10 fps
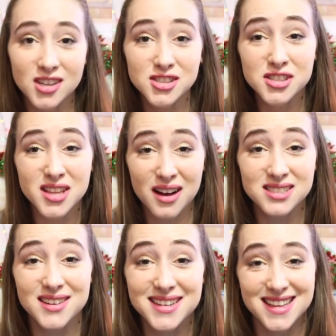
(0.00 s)
So that
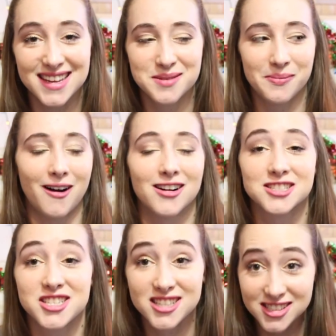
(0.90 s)
was everything in the box.
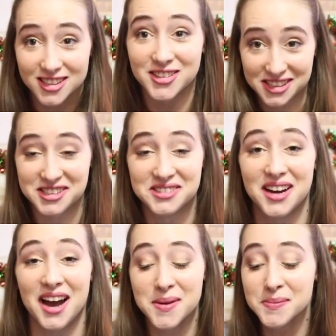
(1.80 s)
She's so cute.
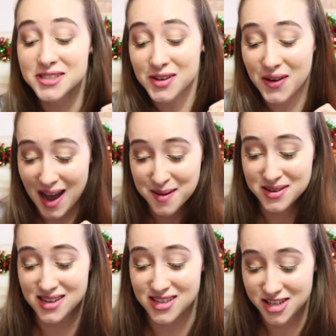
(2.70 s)
I am so
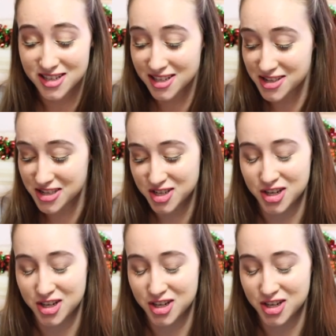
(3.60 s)
happy. She did such a good